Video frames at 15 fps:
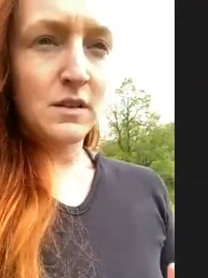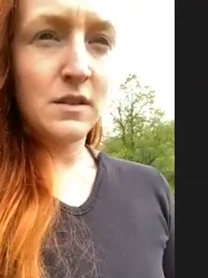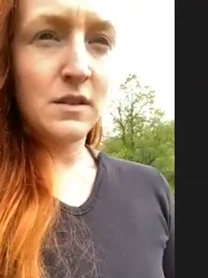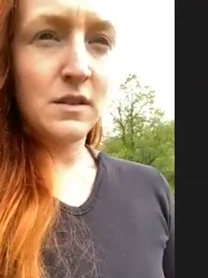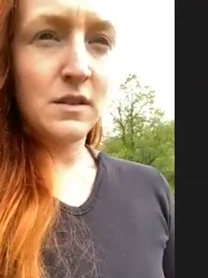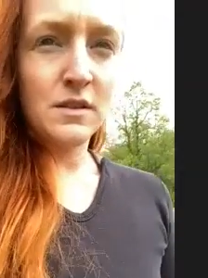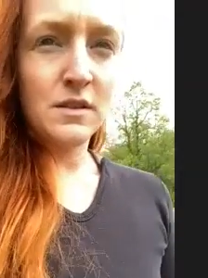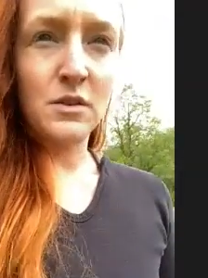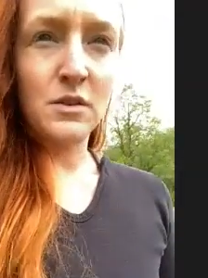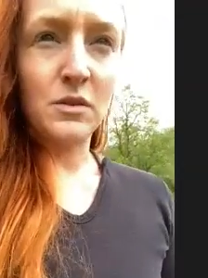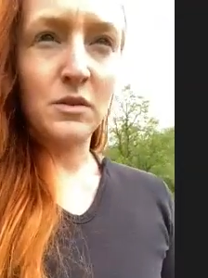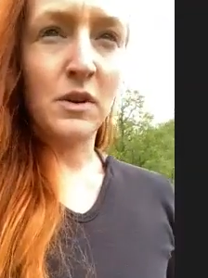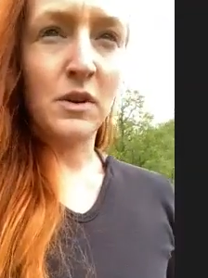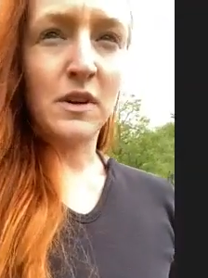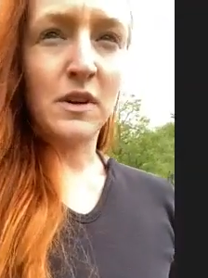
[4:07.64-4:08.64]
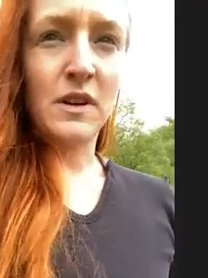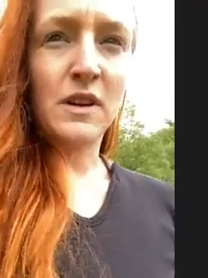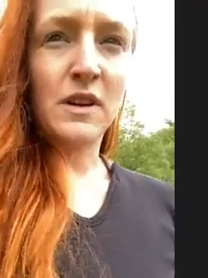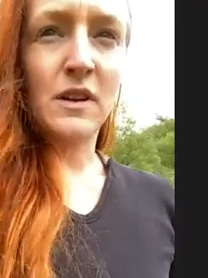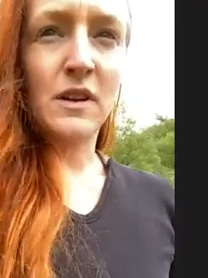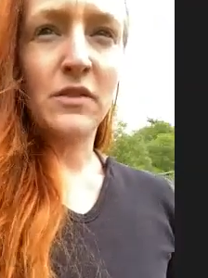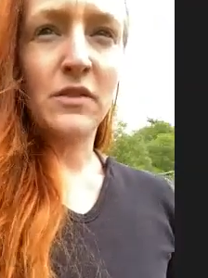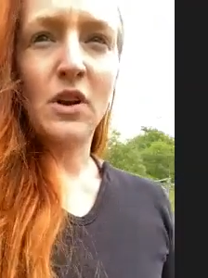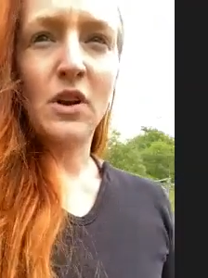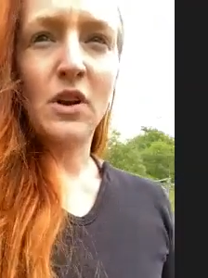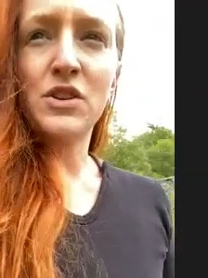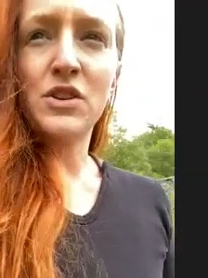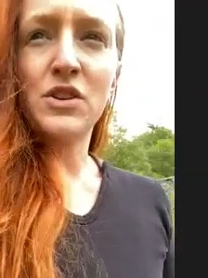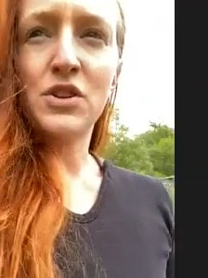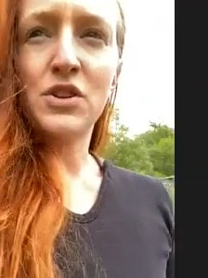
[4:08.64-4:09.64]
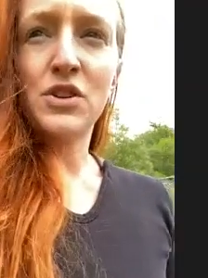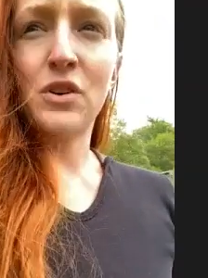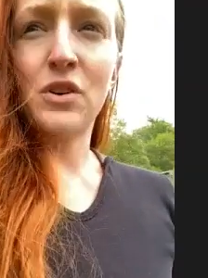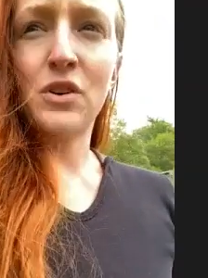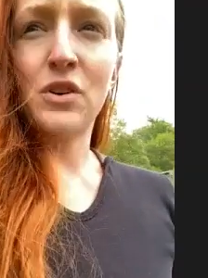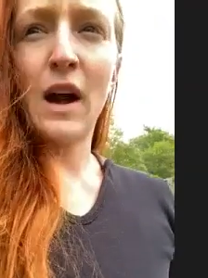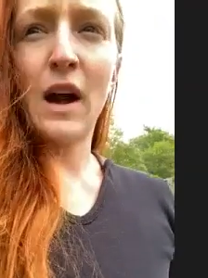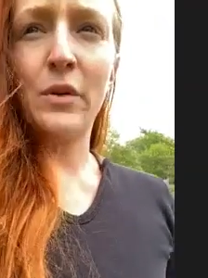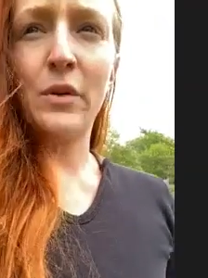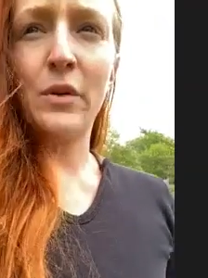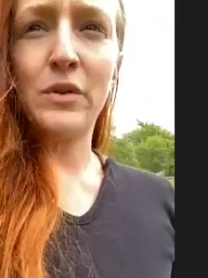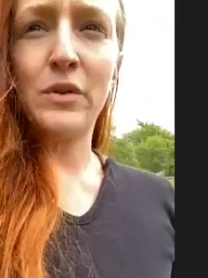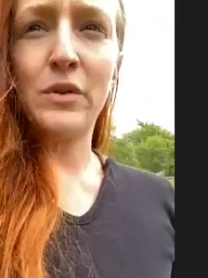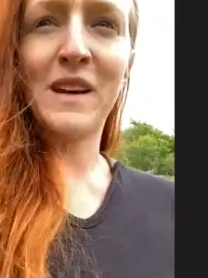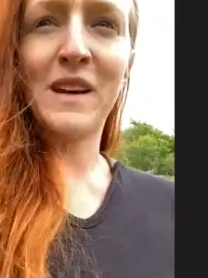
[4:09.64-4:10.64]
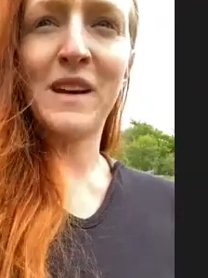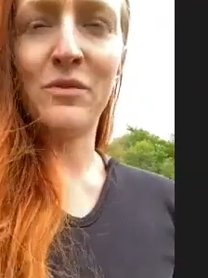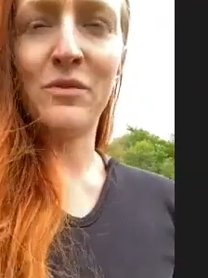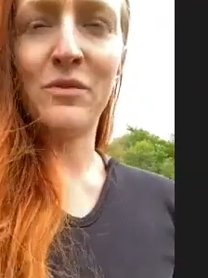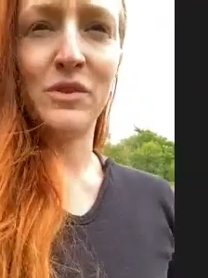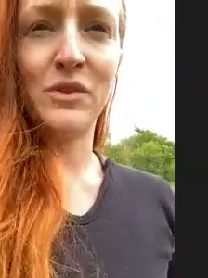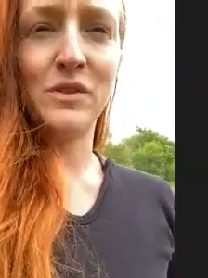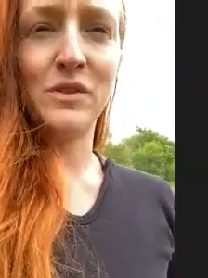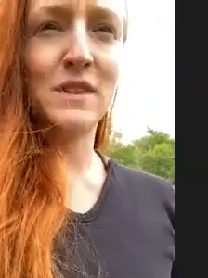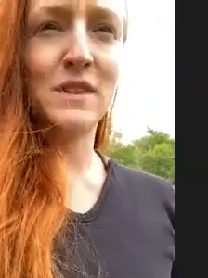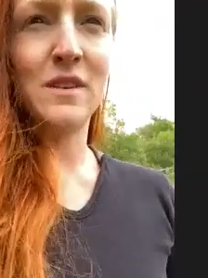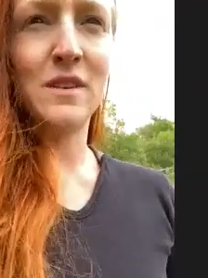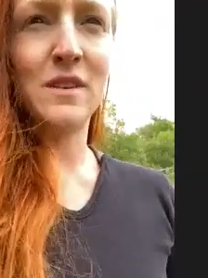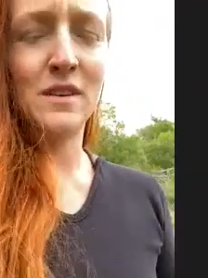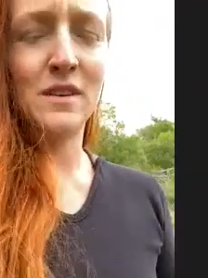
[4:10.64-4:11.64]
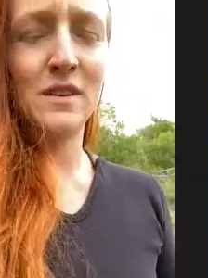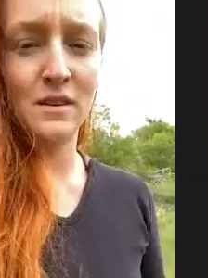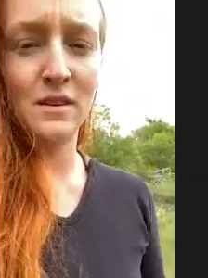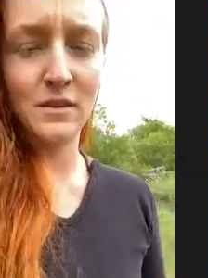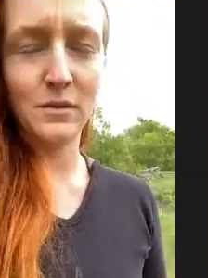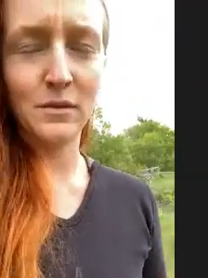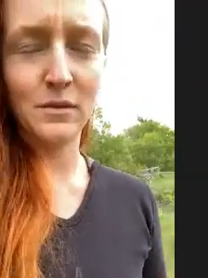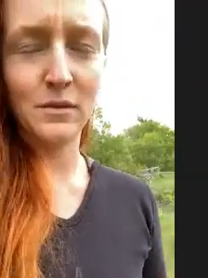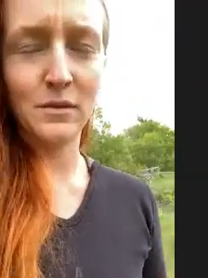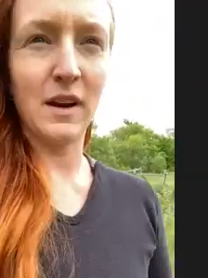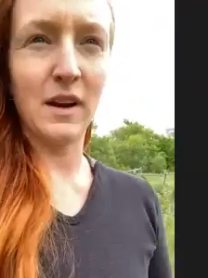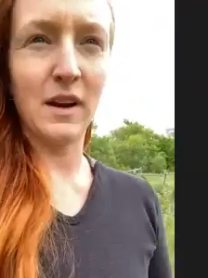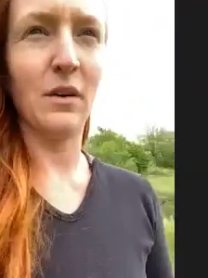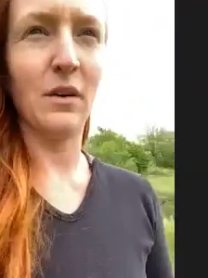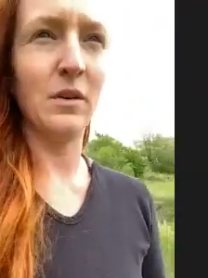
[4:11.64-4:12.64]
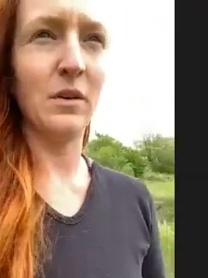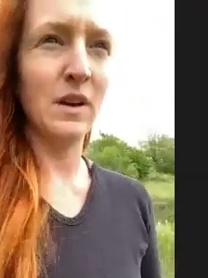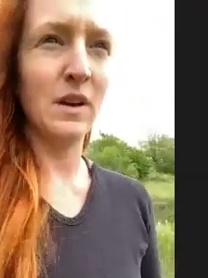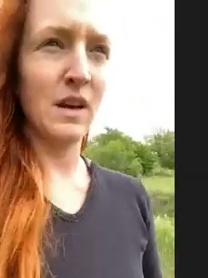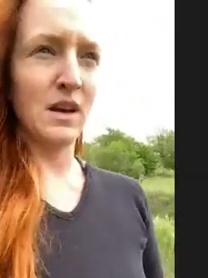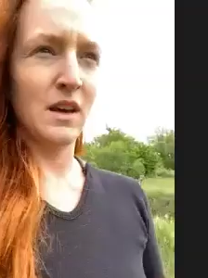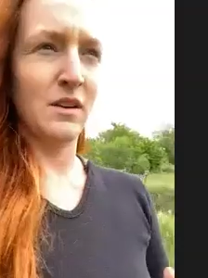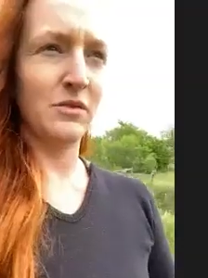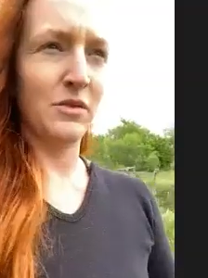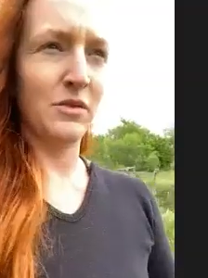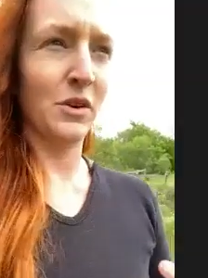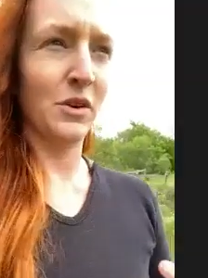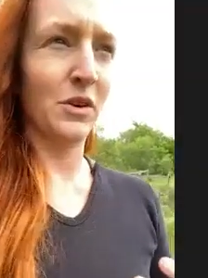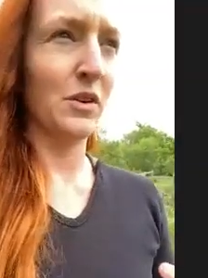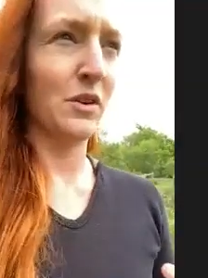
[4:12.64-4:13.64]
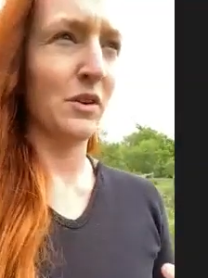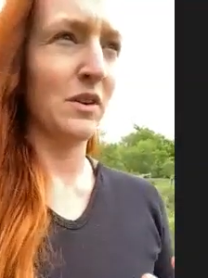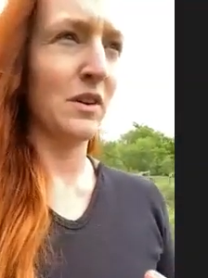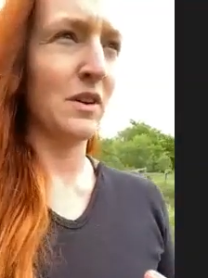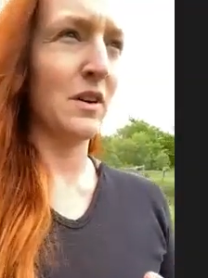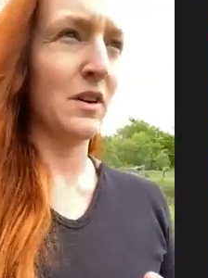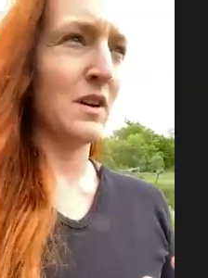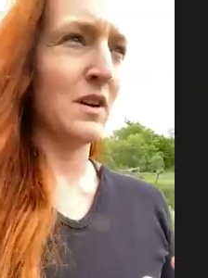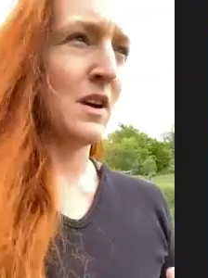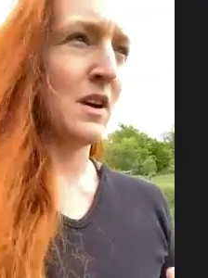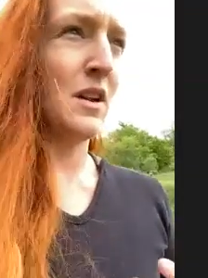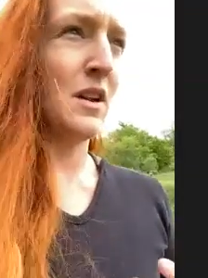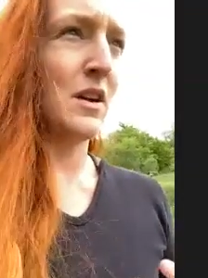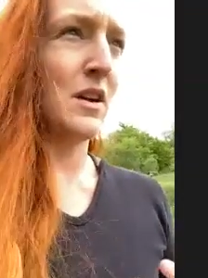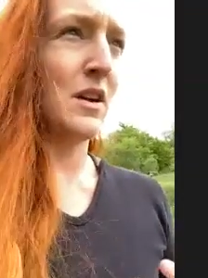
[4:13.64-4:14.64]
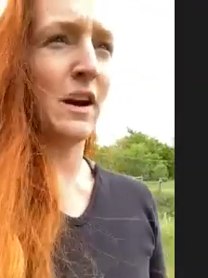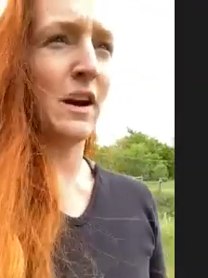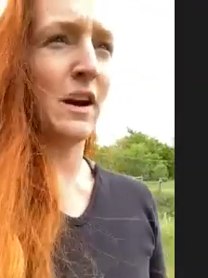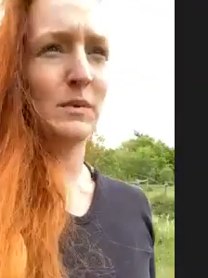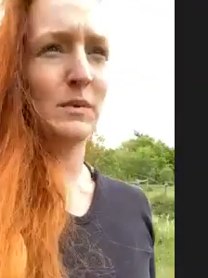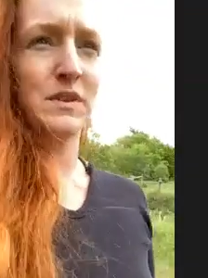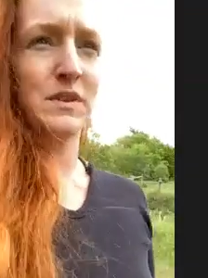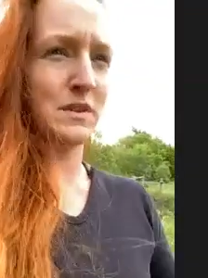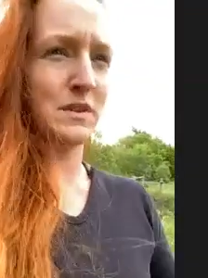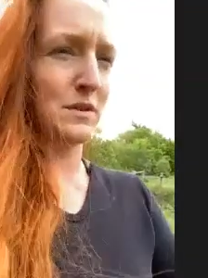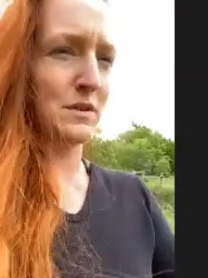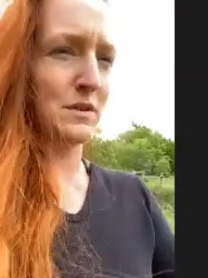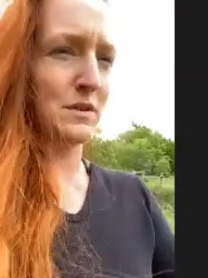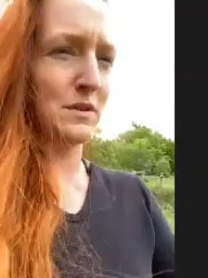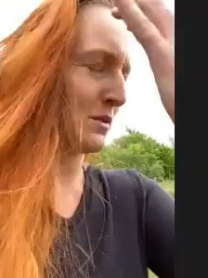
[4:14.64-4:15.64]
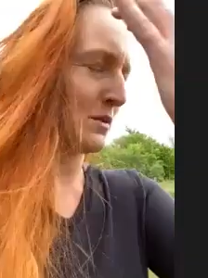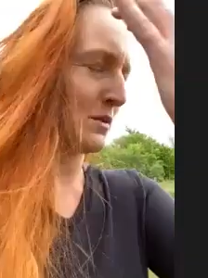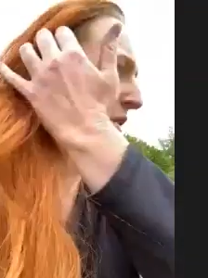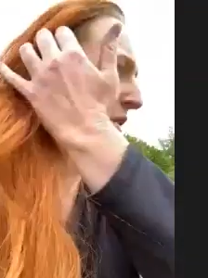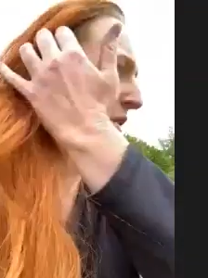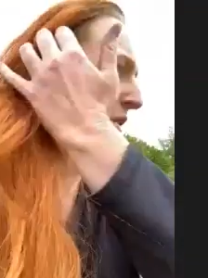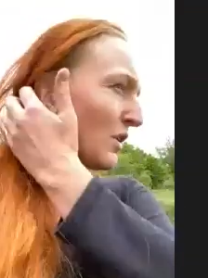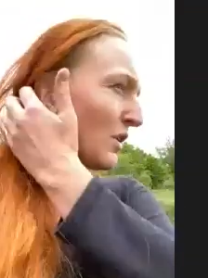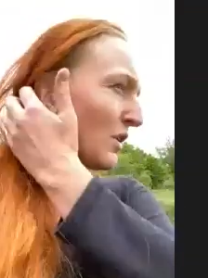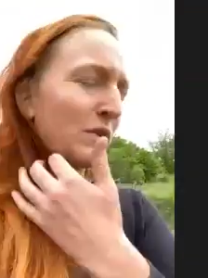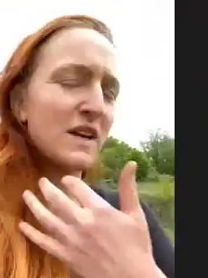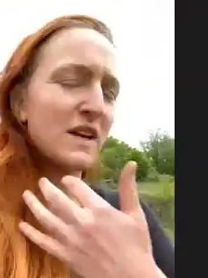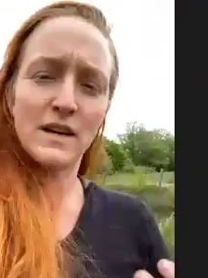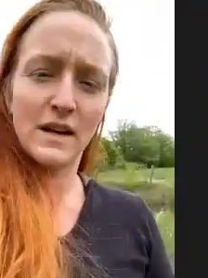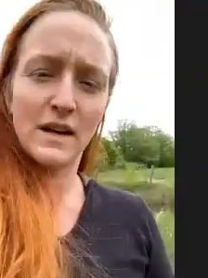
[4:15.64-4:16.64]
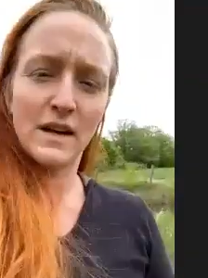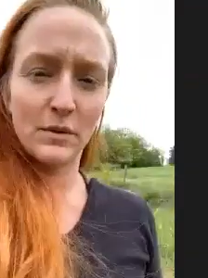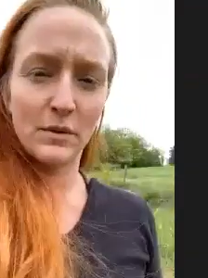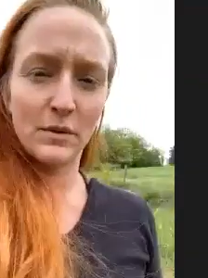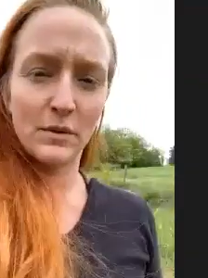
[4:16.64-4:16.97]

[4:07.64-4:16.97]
So if you're not sure how you can make a difference right now, if you're not able to, or you're not resonating with